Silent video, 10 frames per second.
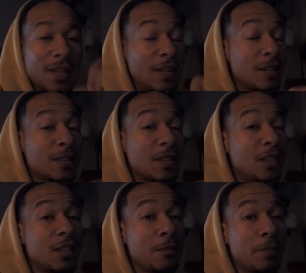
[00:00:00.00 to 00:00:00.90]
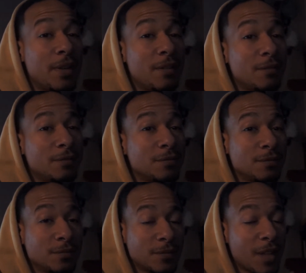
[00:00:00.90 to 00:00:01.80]
It could have been,
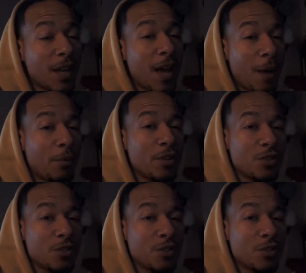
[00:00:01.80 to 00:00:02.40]
I'm pretty